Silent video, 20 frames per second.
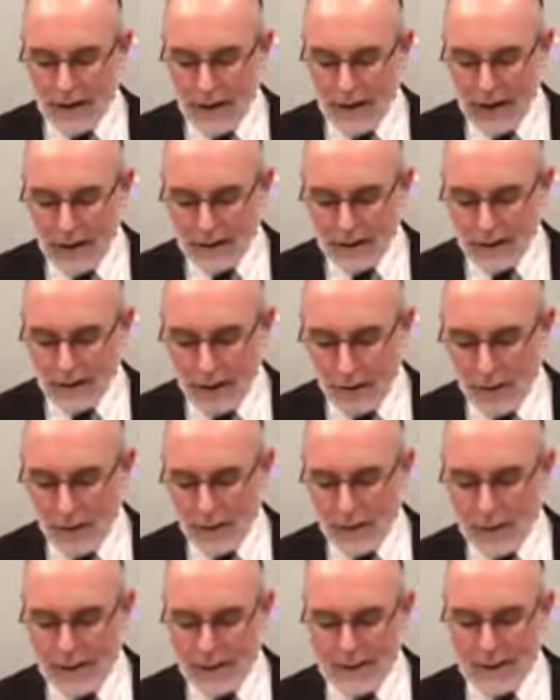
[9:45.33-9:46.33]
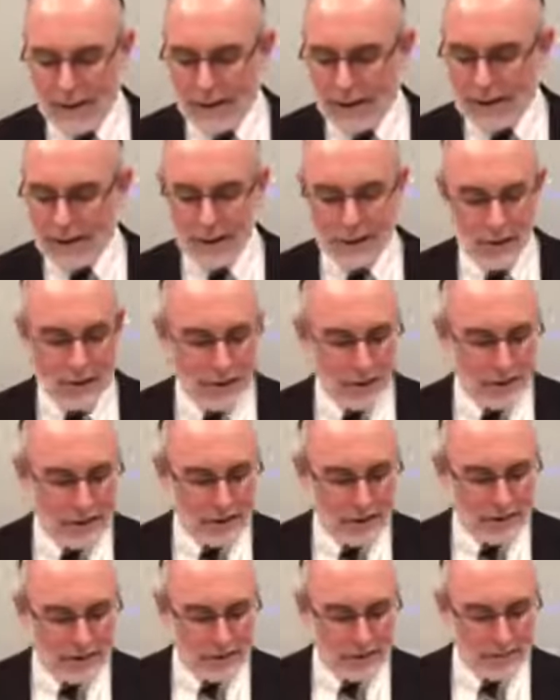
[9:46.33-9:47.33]
And so we'll be in a stuck
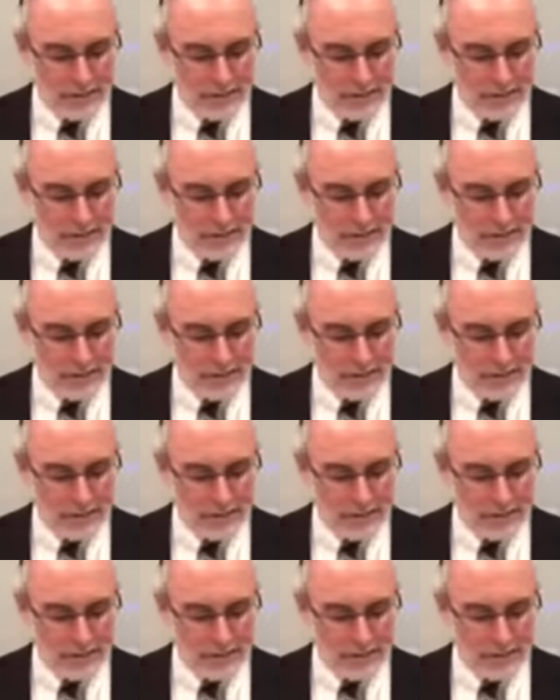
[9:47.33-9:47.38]
situation.